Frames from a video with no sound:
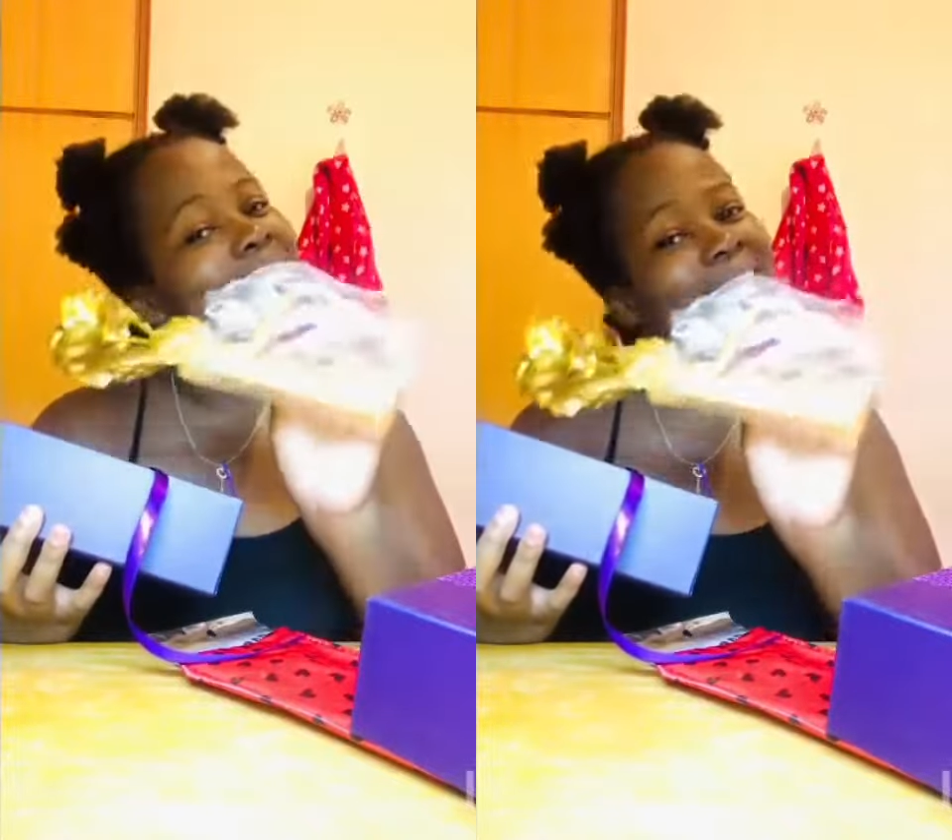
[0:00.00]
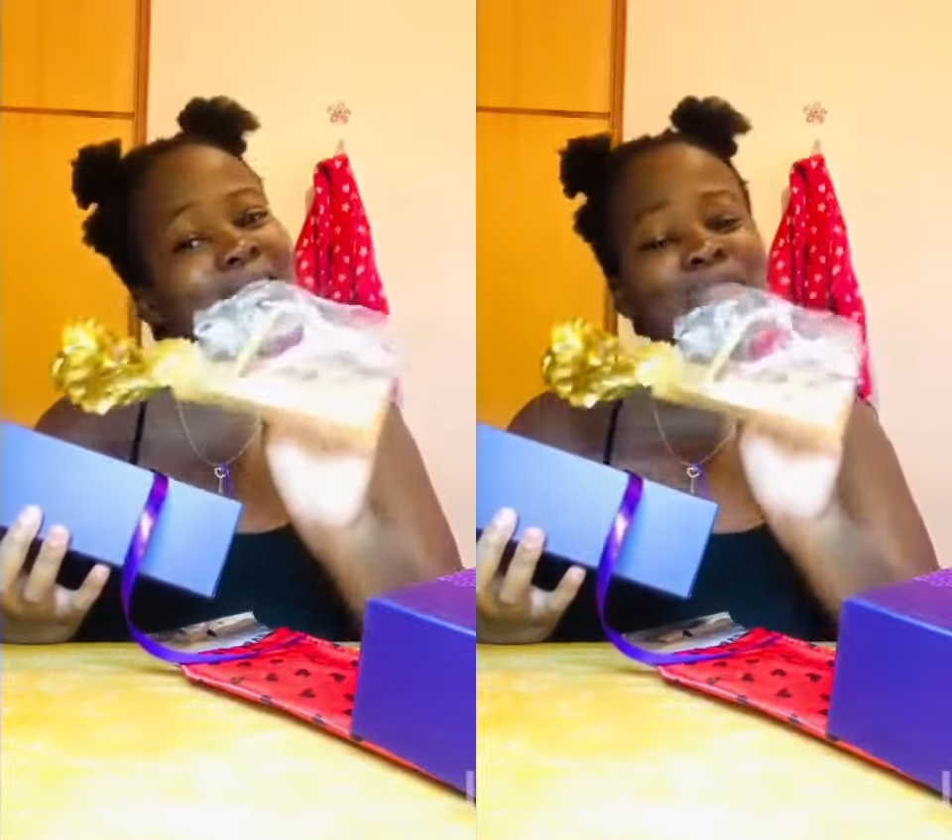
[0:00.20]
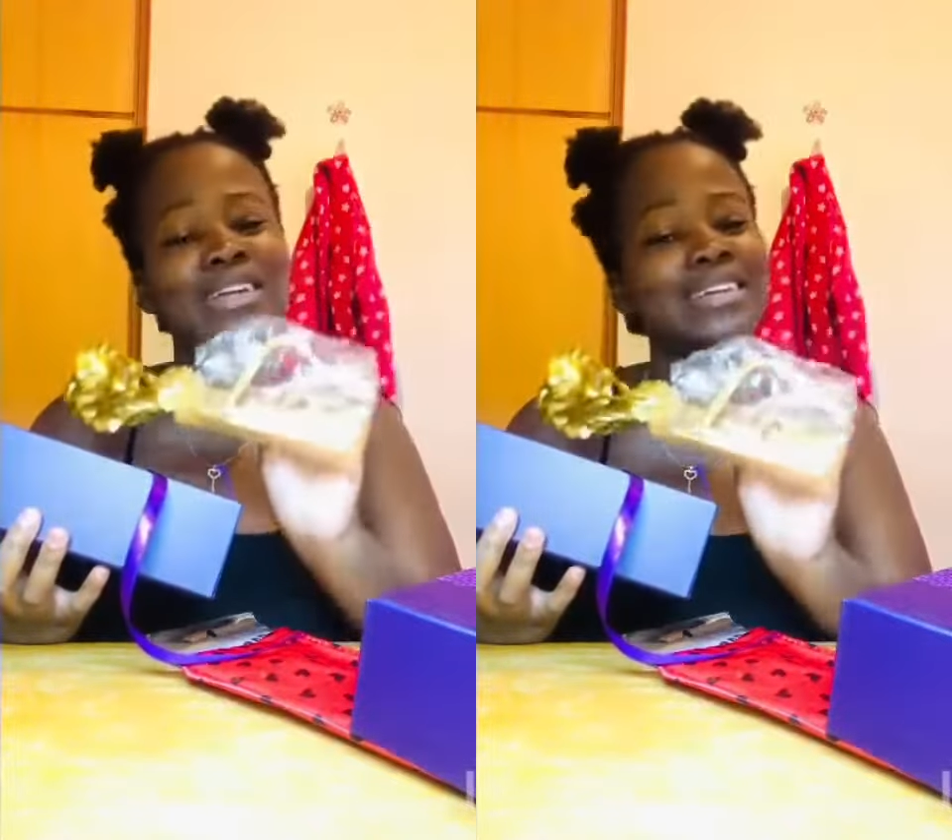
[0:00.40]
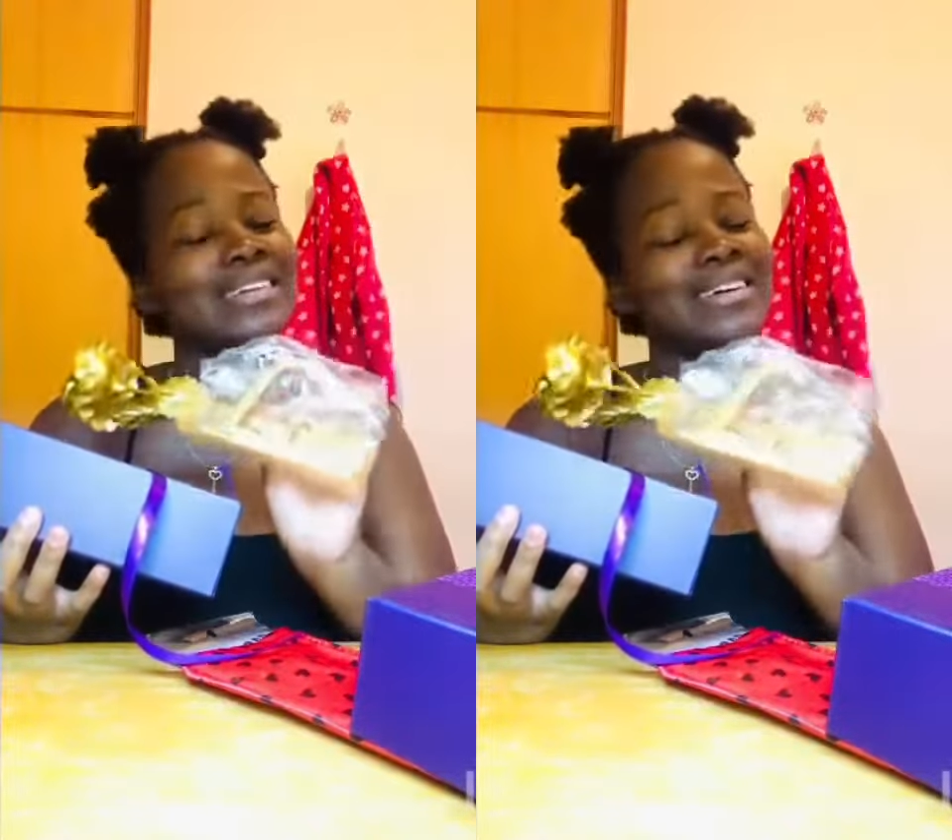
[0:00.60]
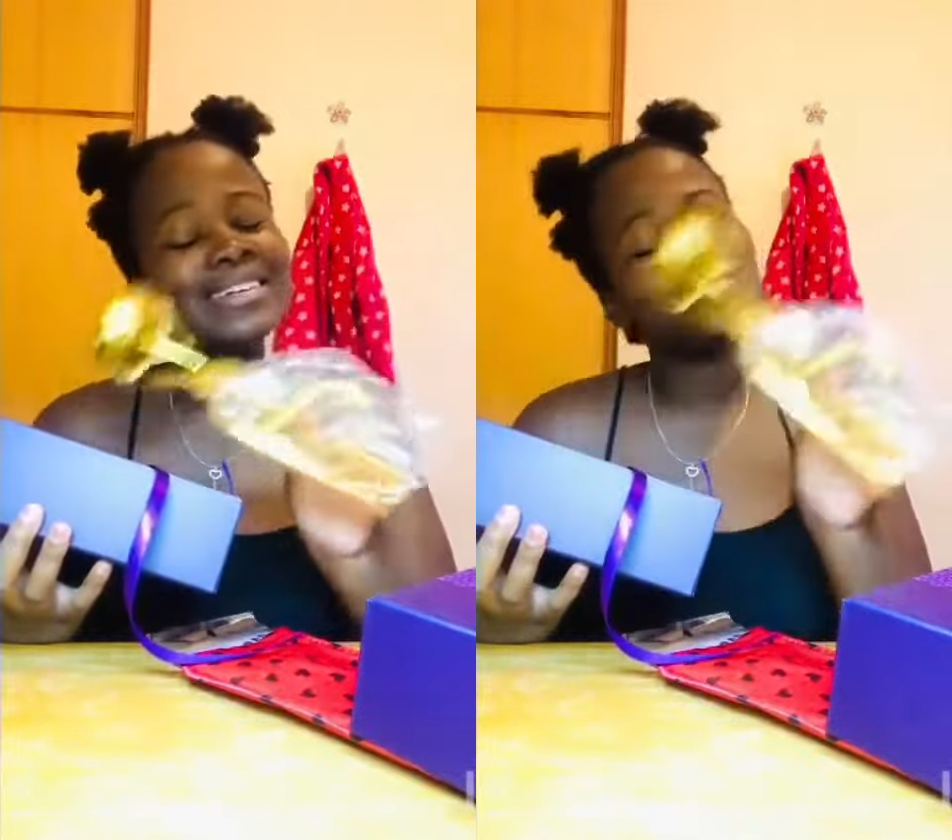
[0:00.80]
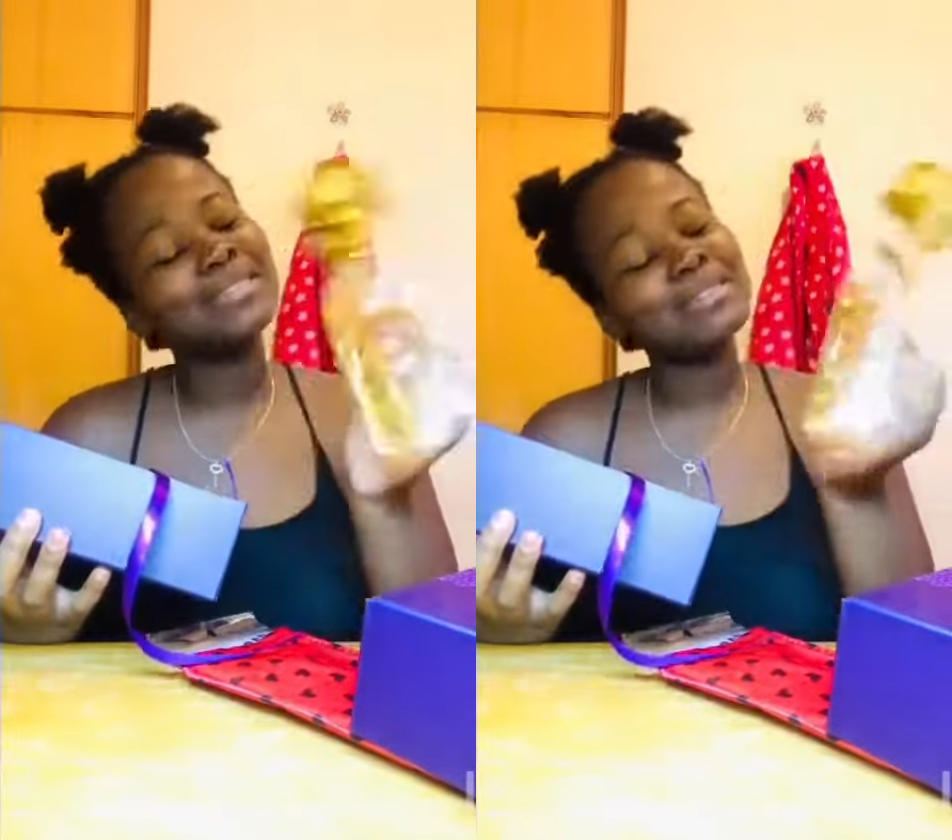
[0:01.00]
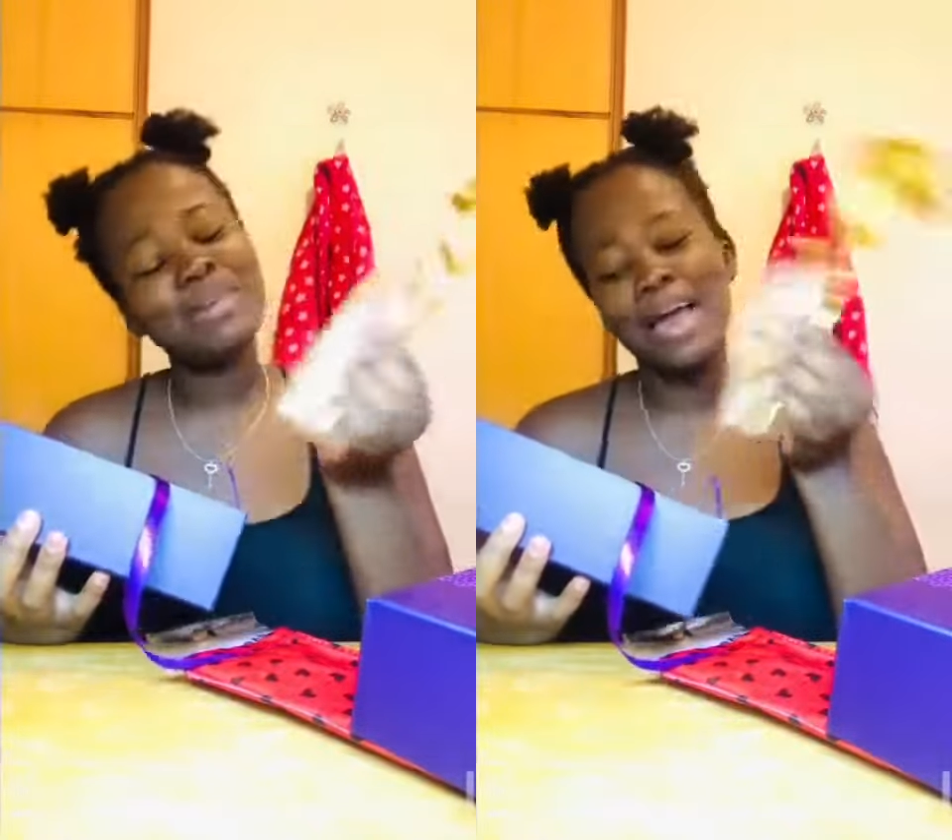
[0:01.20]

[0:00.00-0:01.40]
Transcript: Late Valentine's, so I'm